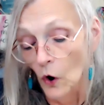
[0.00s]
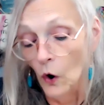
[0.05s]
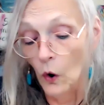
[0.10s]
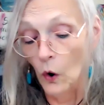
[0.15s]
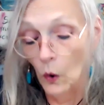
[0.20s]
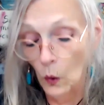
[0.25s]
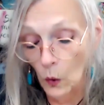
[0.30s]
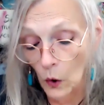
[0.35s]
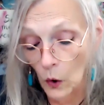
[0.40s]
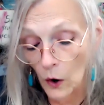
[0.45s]

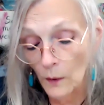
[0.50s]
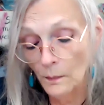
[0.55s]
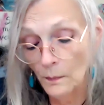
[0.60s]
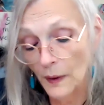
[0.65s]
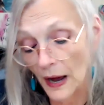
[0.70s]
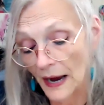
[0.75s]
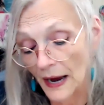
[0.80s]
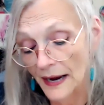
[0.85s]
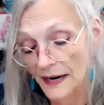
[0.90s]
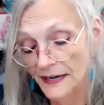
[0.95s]
or
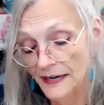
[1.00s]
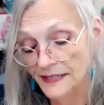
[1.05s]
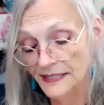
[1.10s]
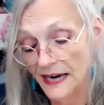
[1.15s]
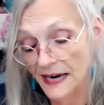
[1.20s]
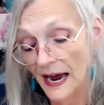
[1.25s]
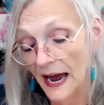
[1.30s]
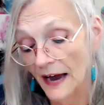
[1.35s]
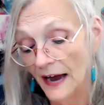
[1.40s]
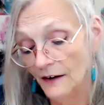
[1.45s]
by an
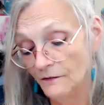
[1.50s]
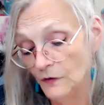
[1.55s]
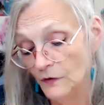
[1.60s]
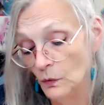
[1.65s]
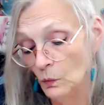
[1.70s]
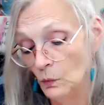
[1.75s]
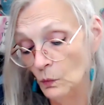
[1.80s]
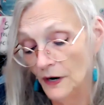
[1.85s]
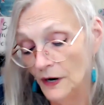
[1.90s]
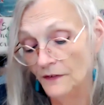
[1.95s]
attack from
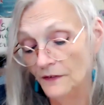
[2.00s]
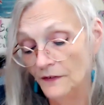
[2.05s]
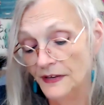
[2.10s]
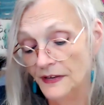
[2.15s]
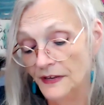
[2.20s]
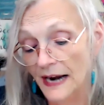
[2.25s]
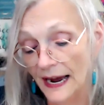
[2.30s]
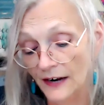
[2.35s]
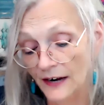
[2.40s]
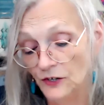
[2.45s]
one of the
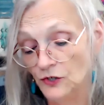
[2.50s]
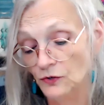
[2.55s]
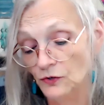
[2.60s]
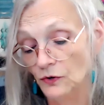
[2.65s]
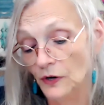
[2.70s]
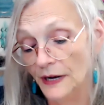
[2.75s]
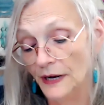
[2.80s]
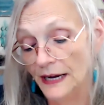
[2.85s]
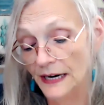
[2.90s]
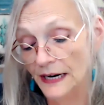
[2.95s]
natural
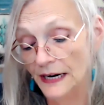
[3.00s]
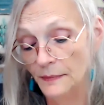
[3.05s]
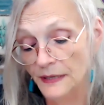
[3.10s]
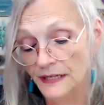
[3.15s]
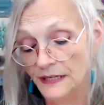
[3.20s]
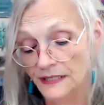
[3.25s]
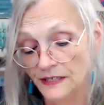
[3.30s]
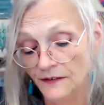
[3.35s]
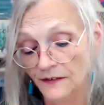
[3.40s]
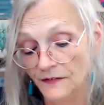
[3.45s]

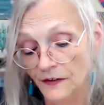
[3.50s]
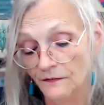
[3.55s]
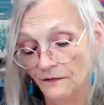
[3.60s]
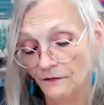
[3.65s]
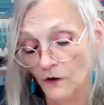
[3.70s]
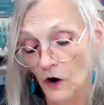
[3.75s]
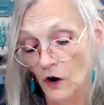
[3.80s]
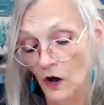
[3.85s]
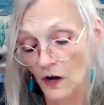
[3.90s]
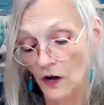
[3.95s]
enemies of the
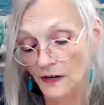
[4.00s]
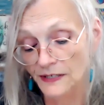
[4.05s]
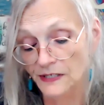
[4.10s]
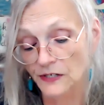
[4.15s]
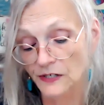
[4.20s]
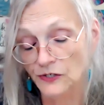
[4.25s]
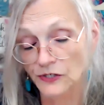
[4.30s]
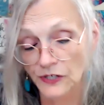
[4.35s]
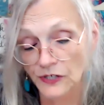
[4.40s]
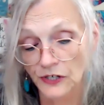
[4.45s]
frogs,
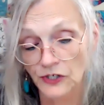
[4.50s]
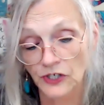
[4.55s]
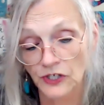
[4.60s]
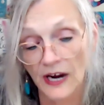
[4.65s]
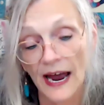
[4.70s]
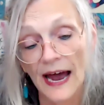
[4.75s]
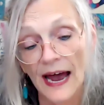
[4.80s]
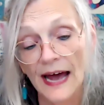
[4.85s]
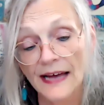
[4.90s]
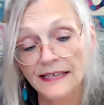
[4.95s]
such
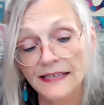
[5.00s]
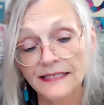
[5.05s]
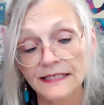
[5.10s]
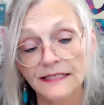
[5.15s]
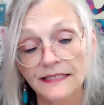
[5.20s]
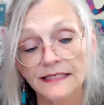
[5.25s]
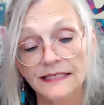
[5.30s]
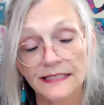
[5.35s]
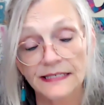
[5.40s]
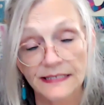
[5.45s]
as
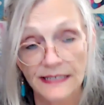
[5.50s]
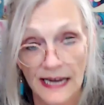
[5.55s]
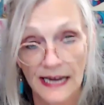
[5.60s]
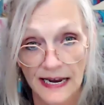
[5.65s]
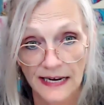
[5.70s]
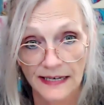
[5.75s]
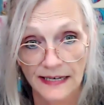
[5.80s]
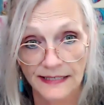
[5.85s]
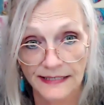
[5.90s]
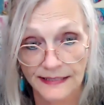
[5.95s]

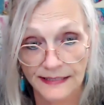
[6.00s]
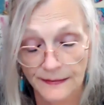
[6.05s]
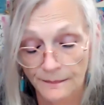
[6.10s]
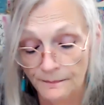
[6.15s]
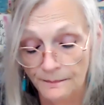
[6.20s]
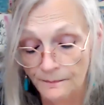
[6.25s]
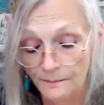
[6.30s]
snakes.